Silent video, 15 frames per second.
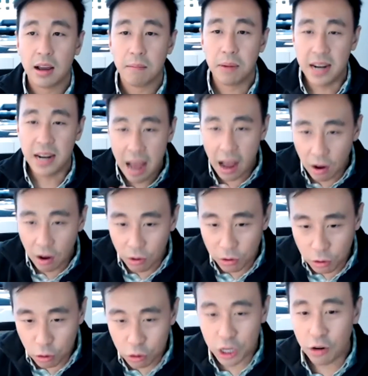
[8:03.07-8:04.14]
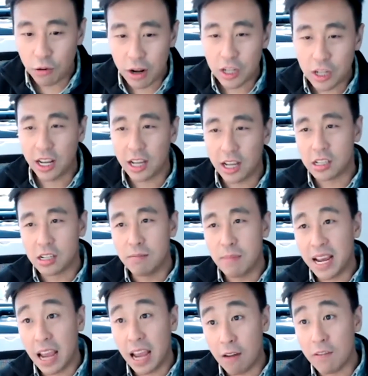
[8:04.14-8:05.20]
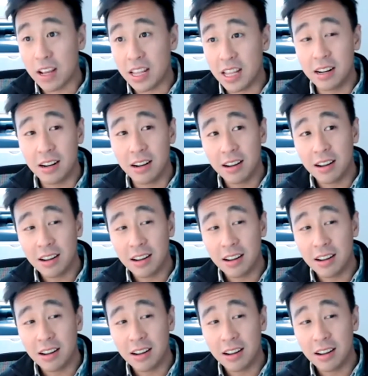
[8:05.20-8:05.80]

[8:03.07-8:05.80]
But now your generation gets to make everything